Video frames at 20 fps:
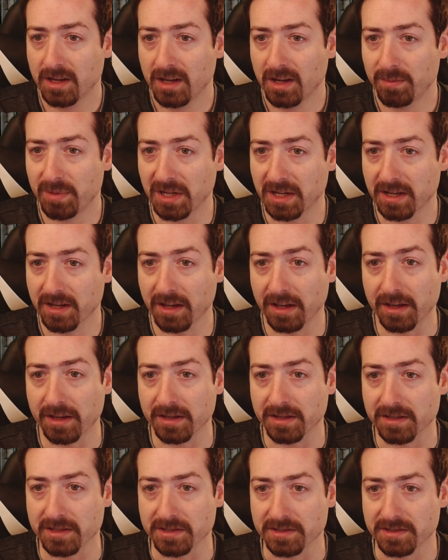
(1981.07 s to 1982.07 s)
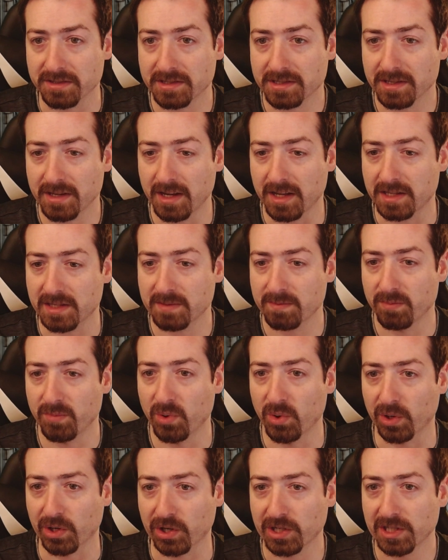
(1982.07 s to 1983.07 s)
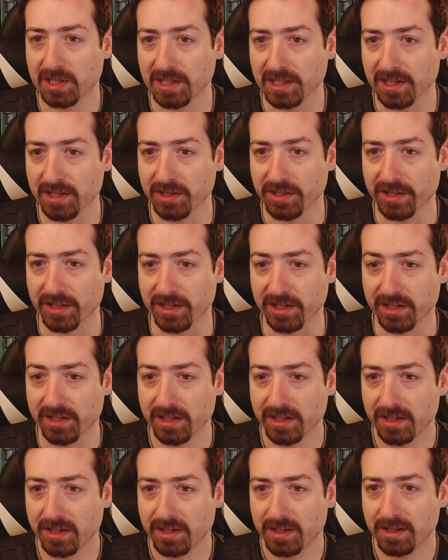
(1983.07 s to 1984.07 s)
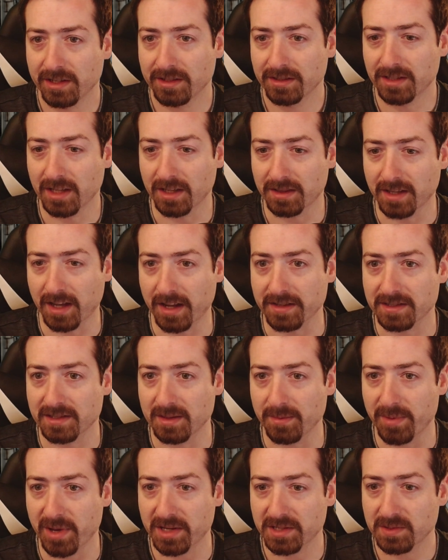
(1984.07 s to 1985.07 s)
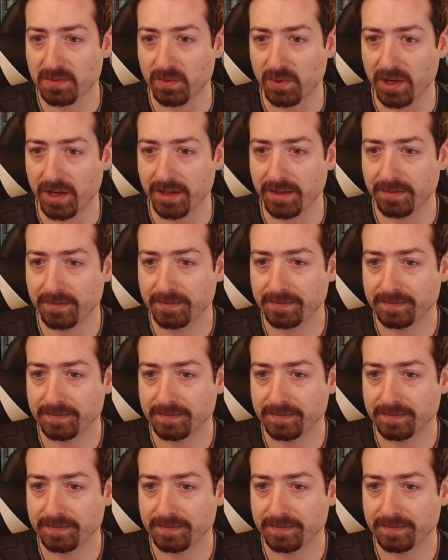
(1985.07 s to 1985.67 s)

because it's more clear that that's the best one.